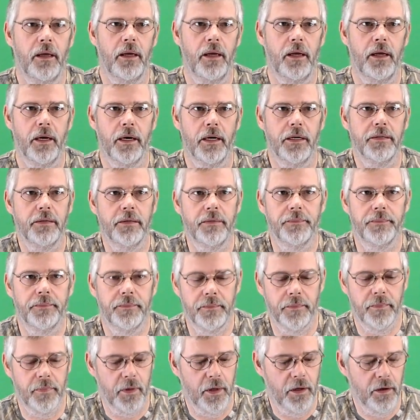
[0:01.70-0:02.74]
Hey guys,
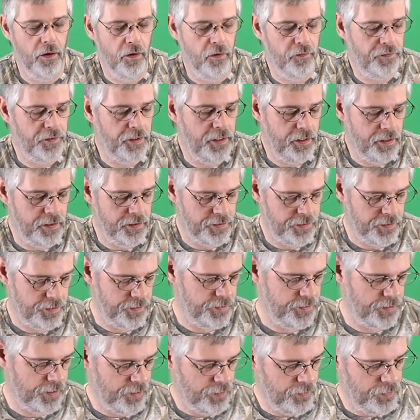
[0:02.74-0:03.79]
hopefully this
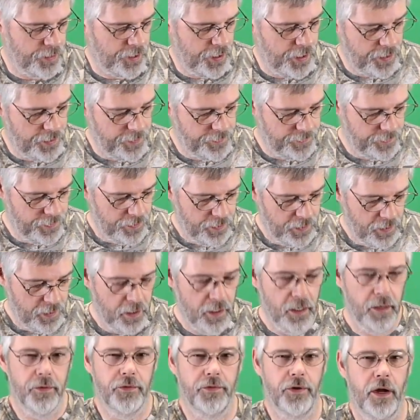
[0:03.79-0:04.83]
turns out okay.
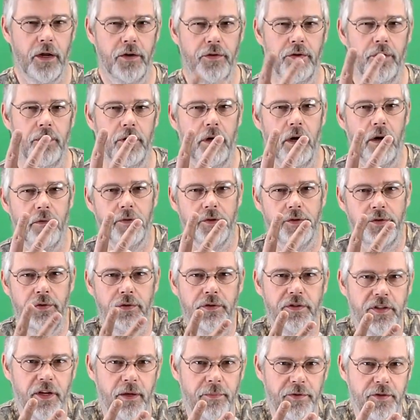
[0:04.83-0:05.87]
I'm trying to cover two
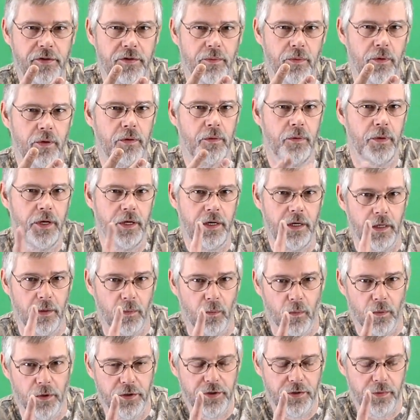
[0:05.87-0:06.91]
subjects real quick in
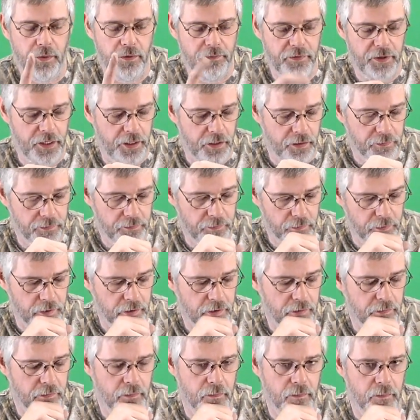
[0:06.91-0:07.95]
one short video.
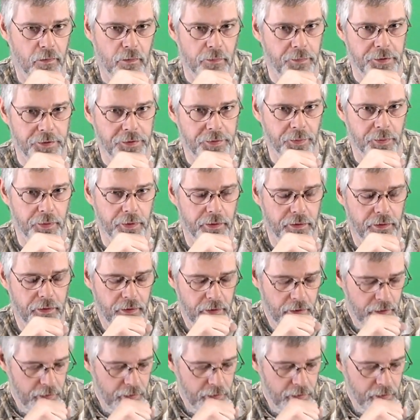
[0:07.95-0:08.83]
Well, won't be short.